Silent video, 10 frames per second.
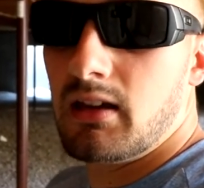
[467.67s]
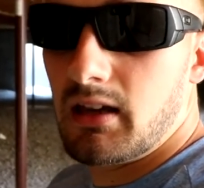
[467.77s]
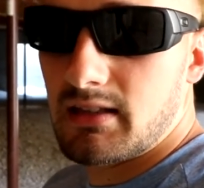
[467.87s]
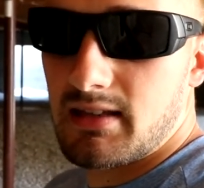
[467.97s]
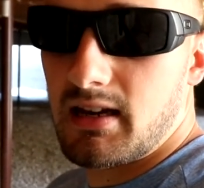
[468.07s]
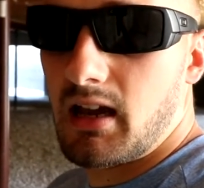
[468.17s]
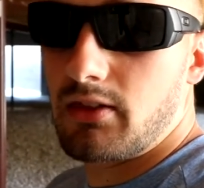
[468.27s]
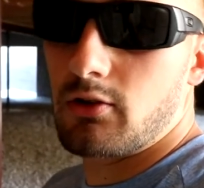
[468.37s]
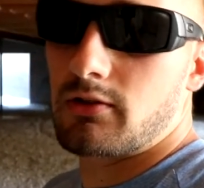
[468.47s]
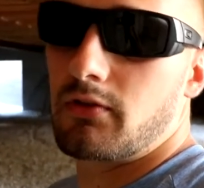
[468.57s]
sitting on
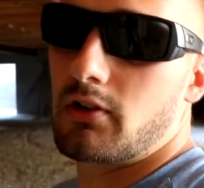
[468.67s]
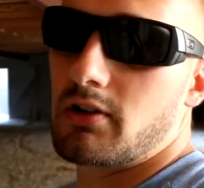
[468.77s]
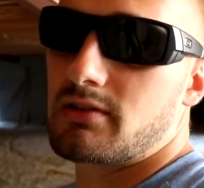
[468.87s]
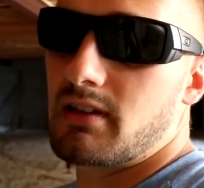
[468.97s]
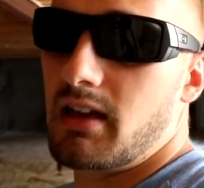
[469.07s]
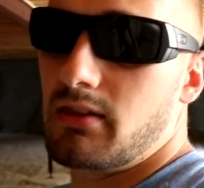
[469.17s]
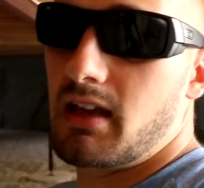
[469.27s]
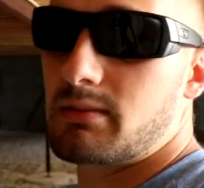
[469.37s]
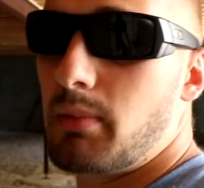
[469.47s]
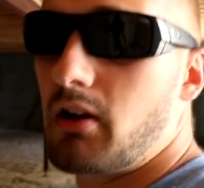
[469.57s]
those footers, and
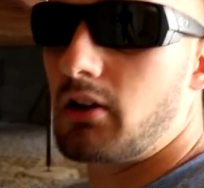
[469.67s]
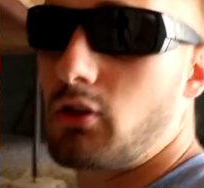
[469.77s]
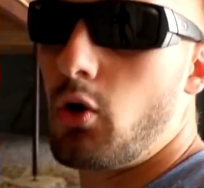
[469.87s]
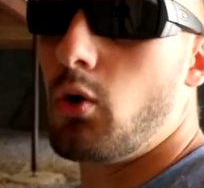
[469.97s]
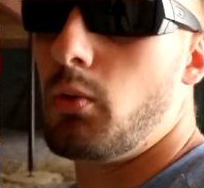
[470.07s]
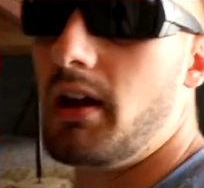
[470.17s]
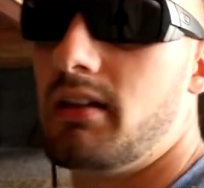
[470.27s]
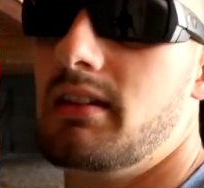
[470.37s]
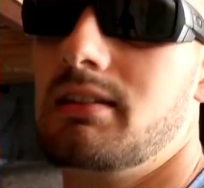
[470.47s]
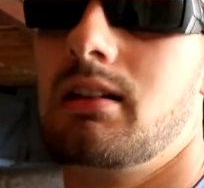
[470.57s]
that's bearing the whole weight of
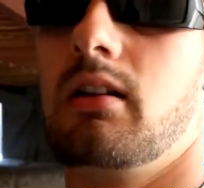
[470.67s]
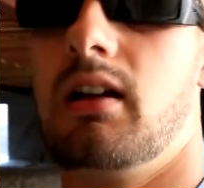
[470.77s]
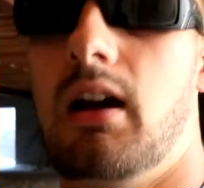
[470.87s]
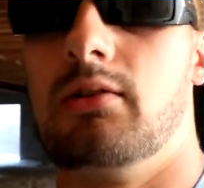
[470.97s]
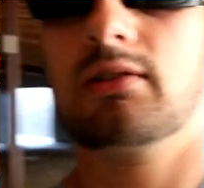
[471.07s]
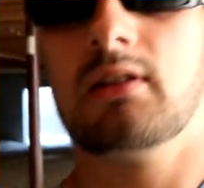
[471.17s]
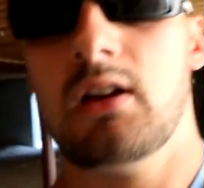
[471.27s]
the entire house.